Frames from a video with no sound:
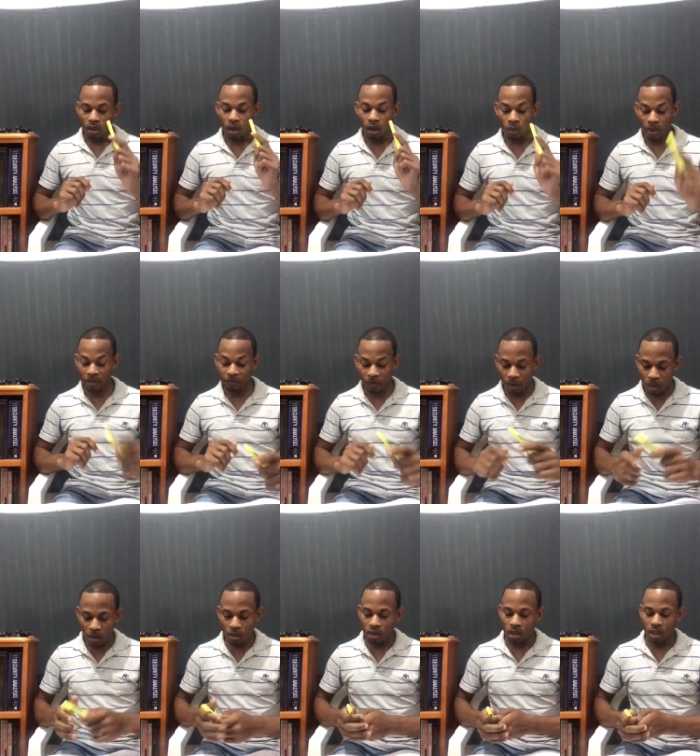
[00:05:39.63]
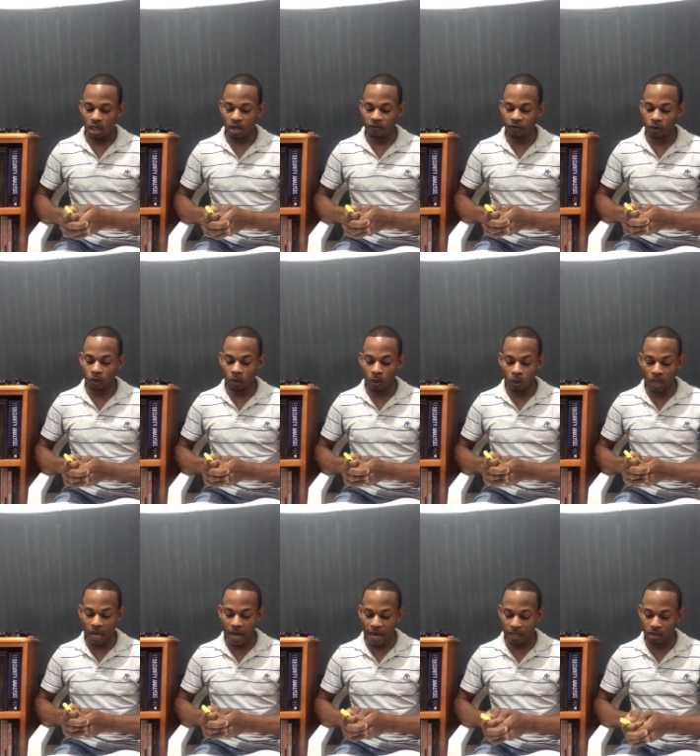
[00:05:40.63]
However, if you
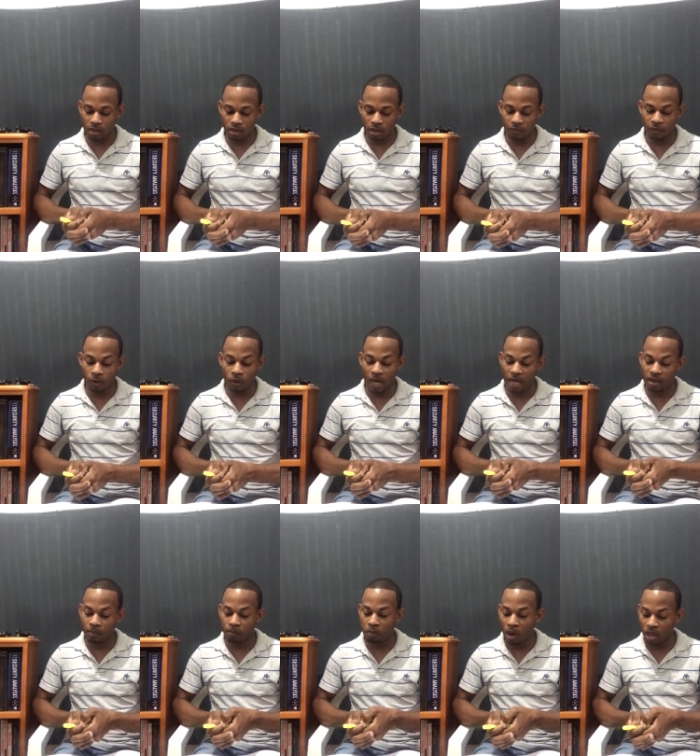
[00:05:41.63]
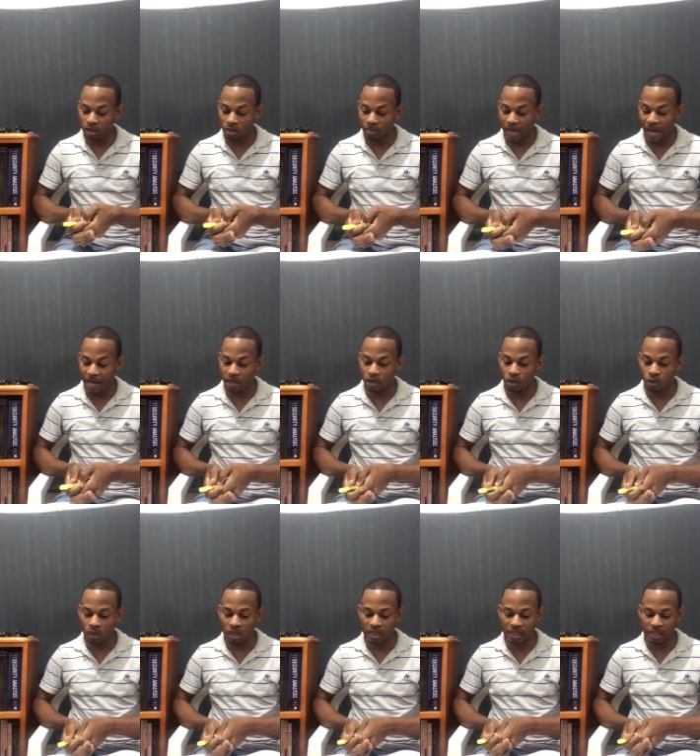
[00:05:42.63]
look at the bottom line, you
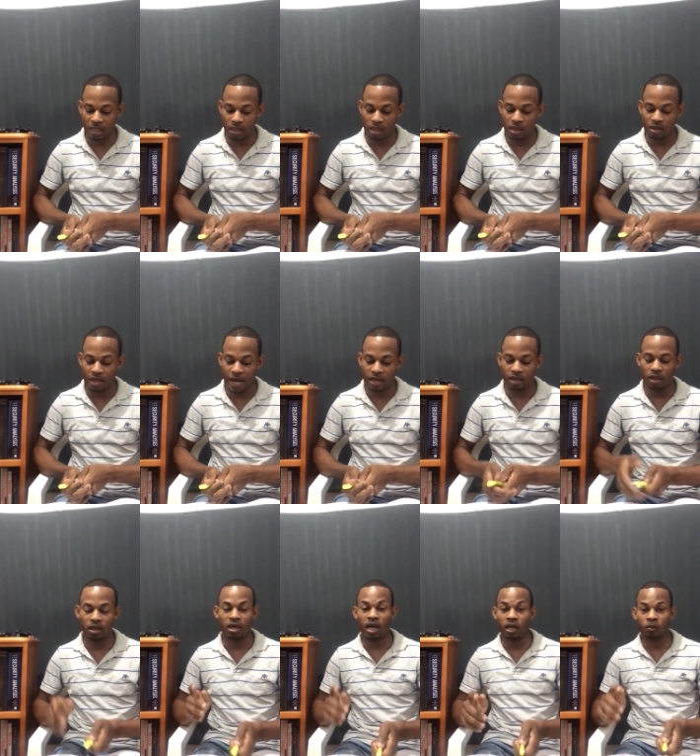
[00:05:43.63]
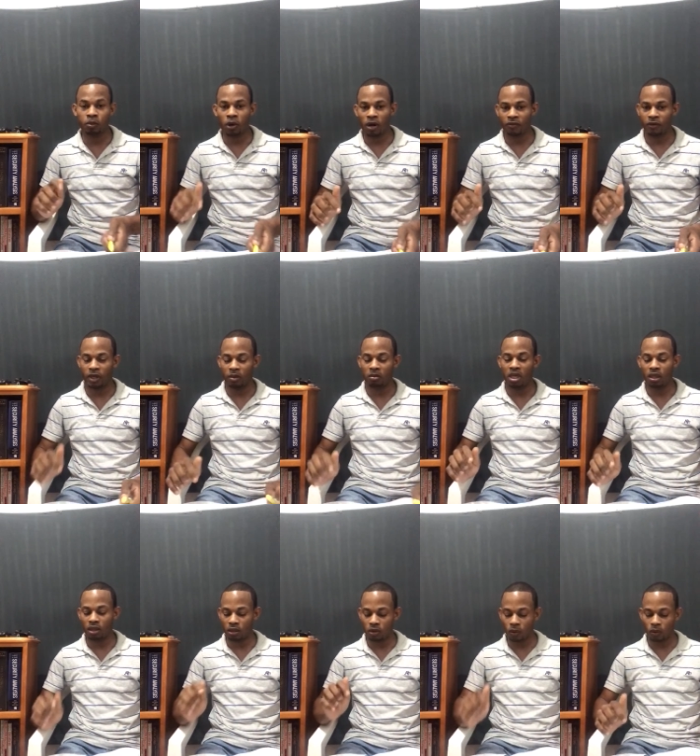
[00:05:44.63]
will see that the net profit,
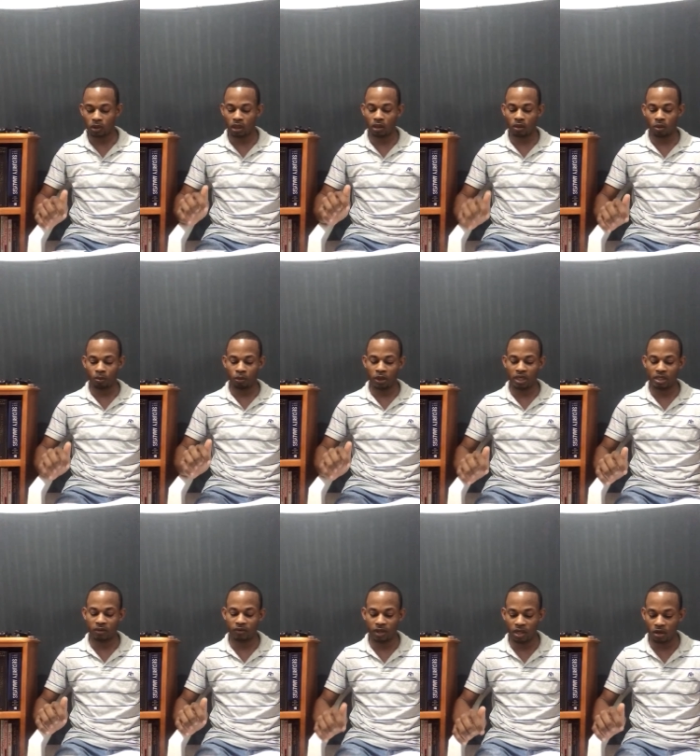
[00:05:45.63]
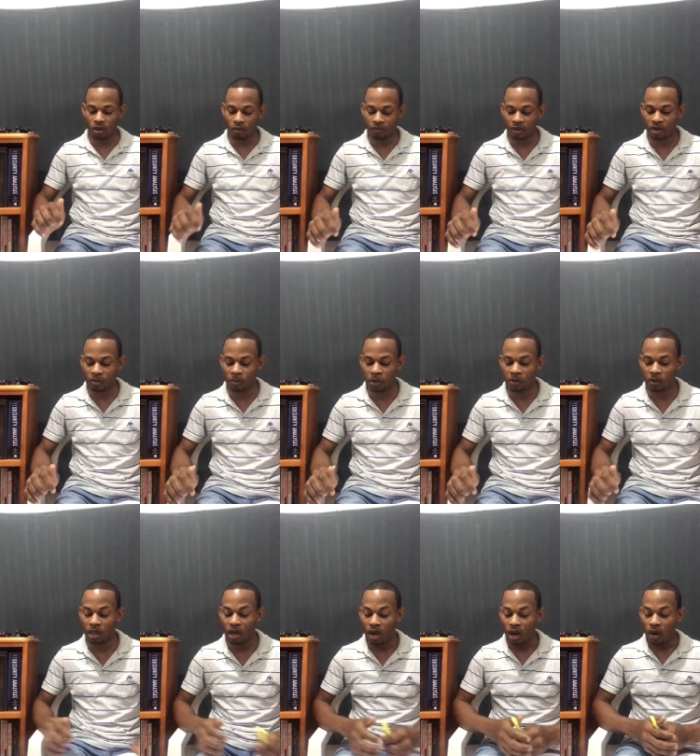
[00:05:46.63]
being the total comprehensive income for the
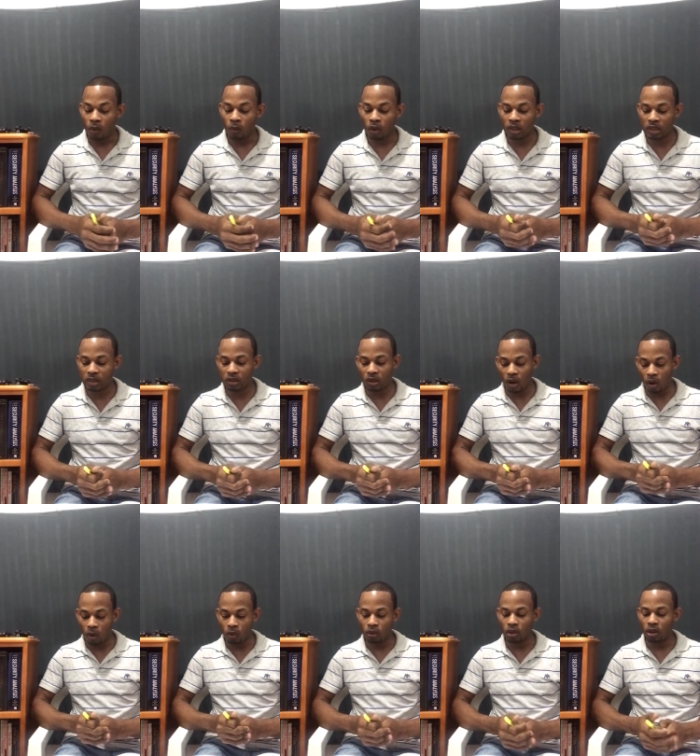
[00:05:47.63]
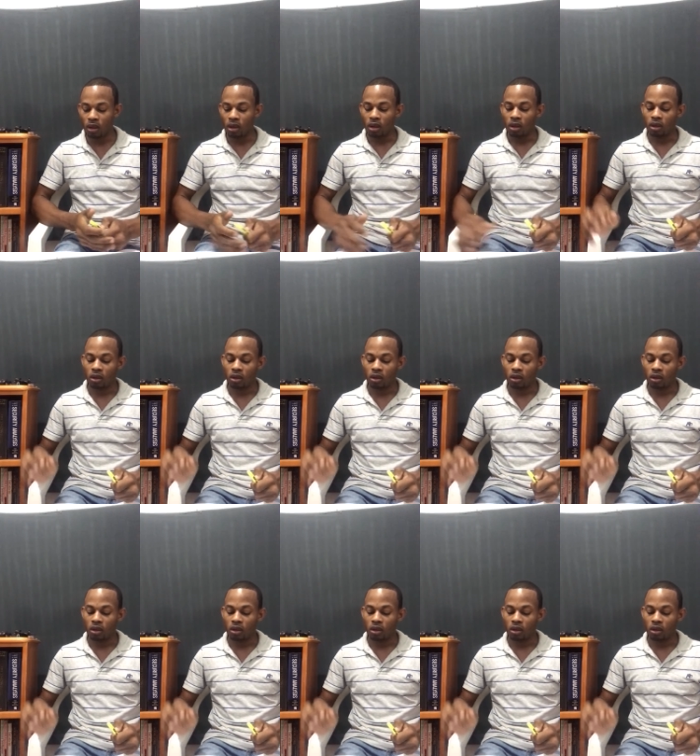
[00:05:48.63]
period, was down